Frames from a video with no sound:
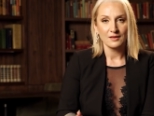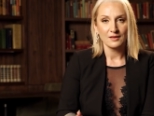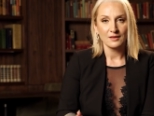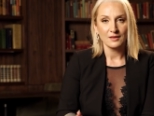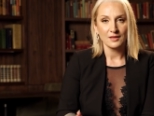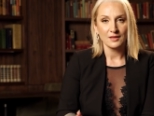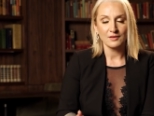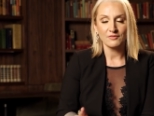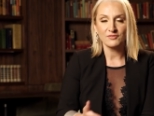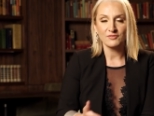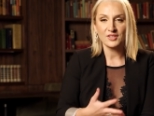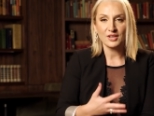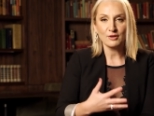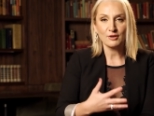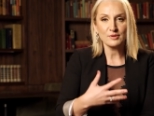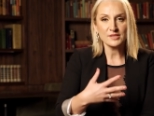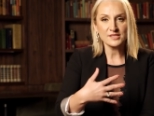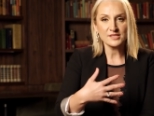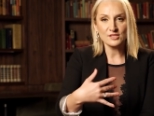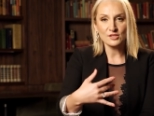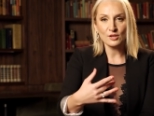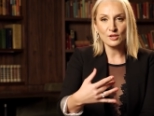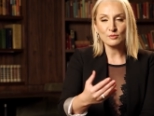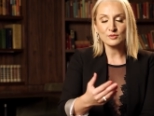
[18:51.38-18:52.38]
If there is
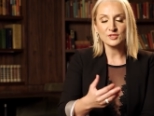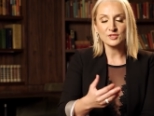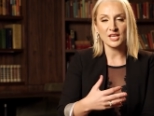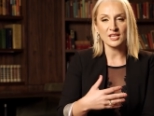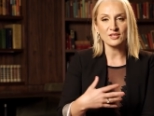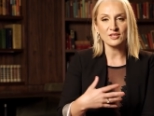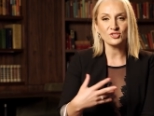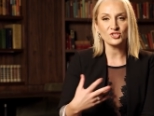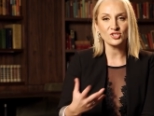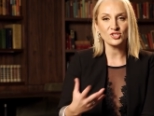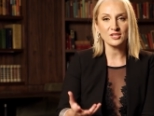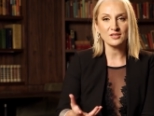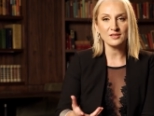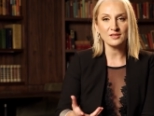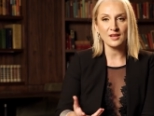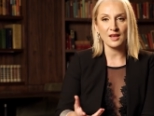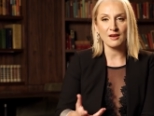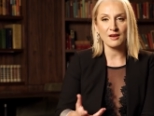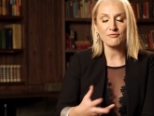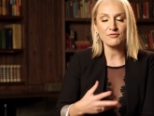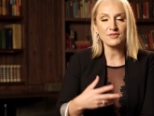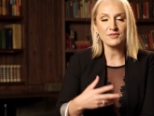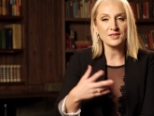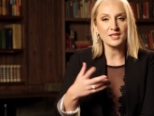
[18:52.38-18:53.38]
no tension,
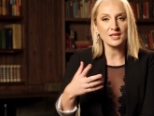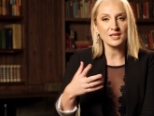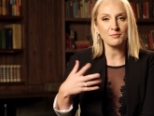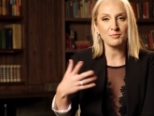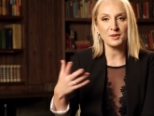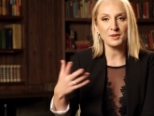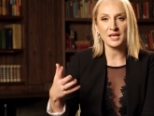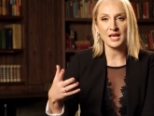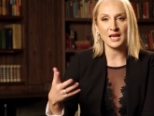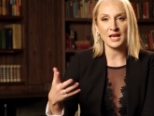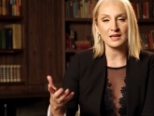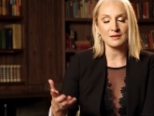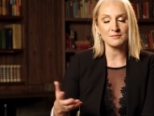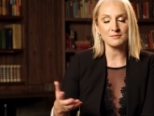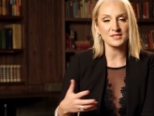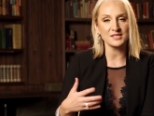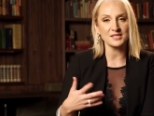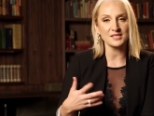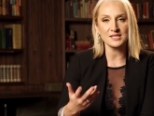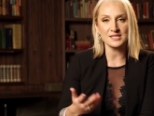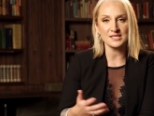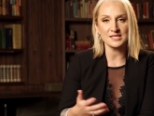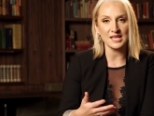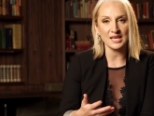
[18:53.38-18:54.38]
everything becomes the
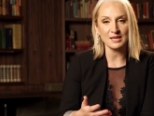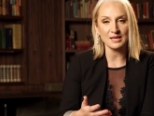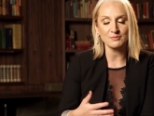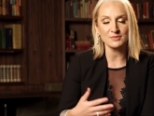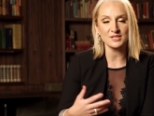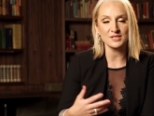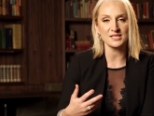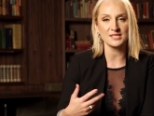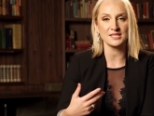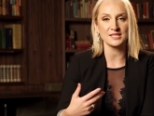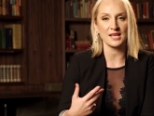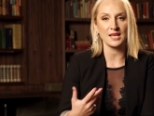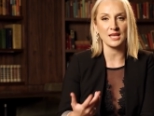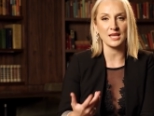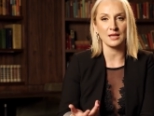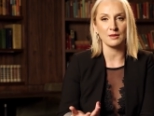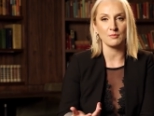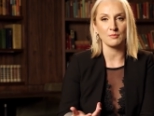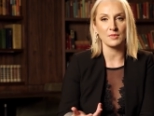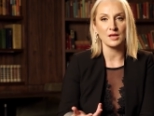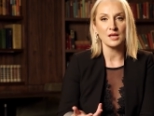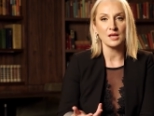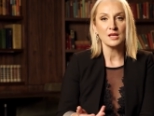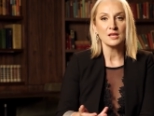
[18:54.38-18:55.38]

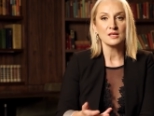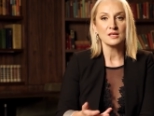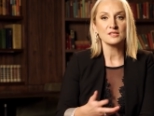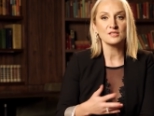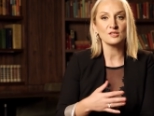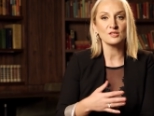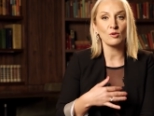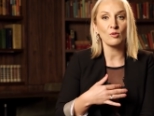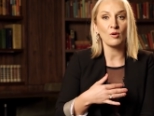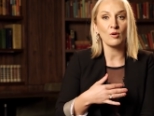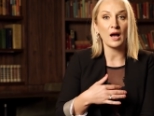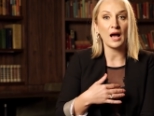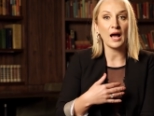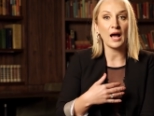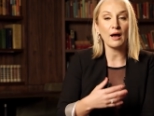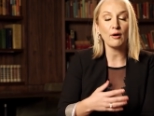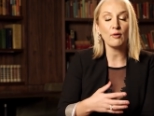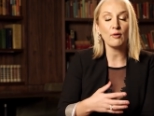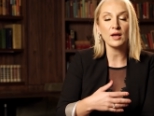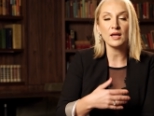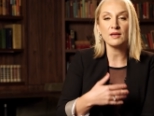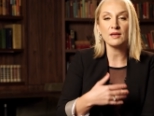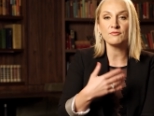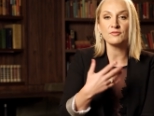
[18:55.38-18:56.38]
same. So how
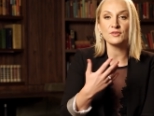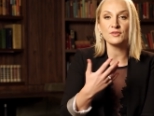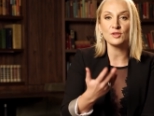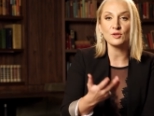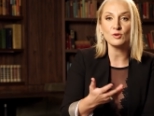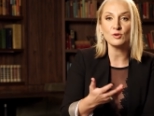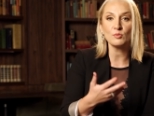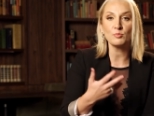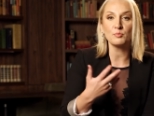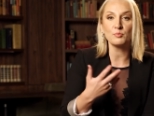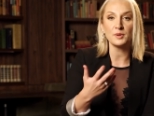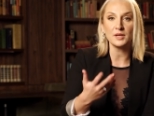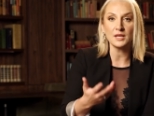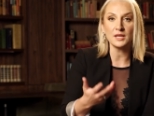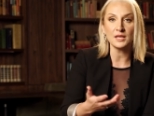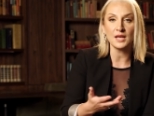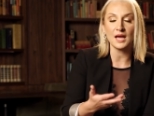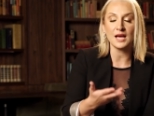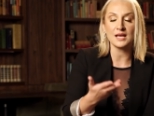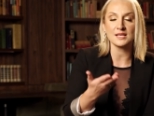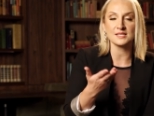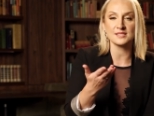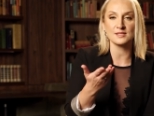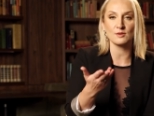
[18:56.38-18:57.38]
have you been
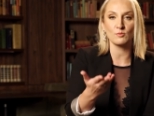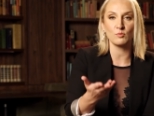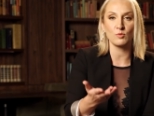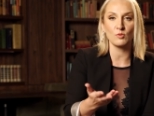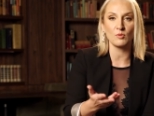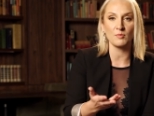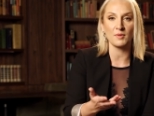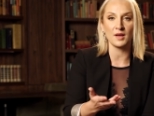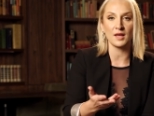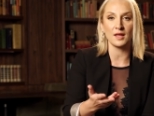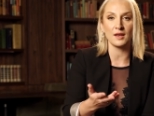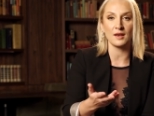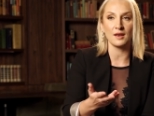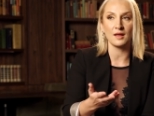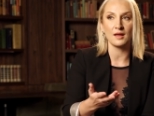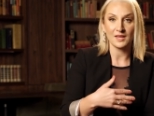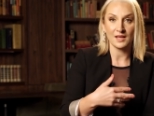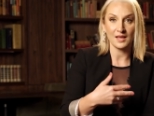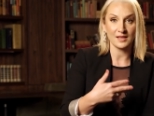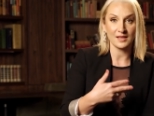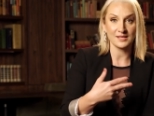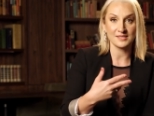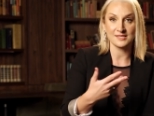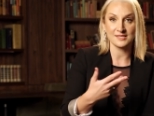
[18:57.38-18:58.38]
as a woman
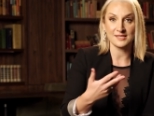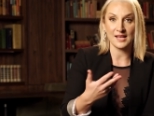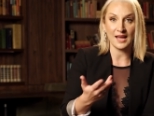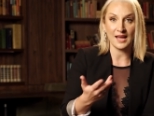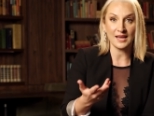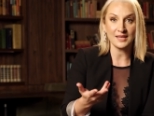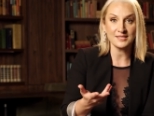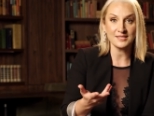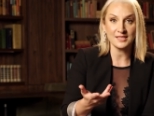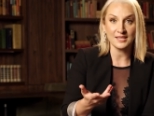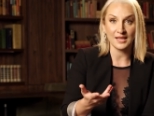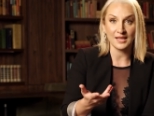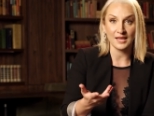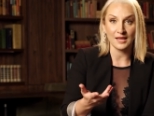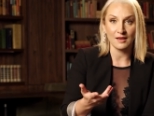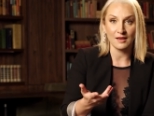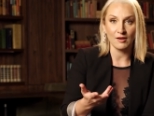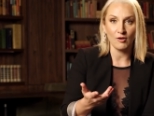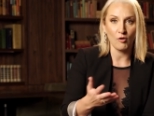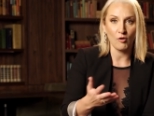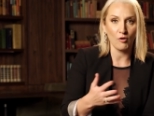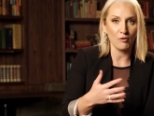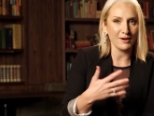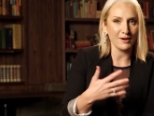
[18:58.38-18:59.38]

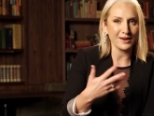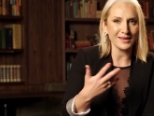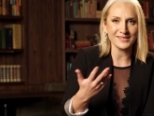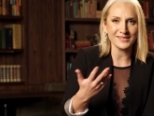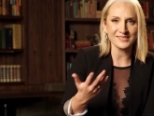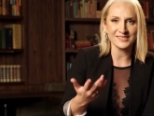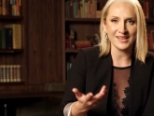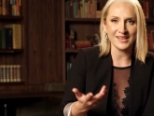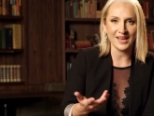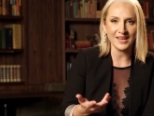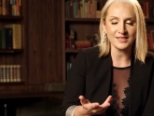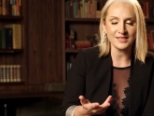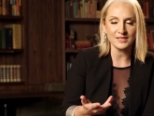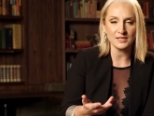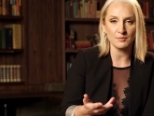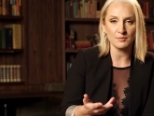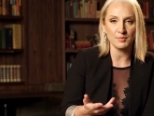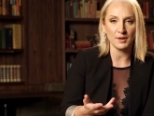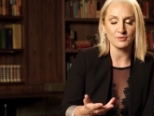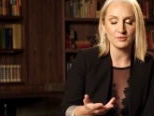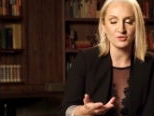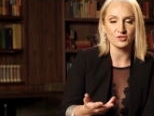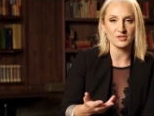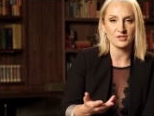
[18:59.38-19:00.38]
excited
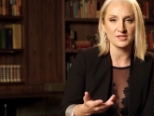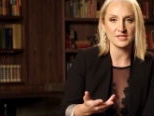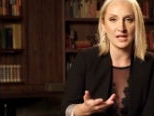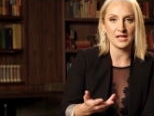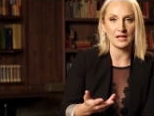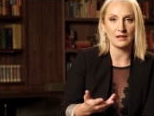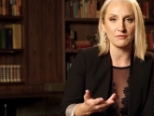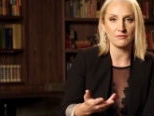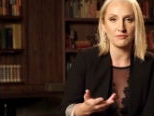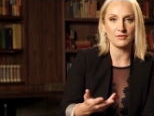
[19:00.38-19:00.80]
about yourself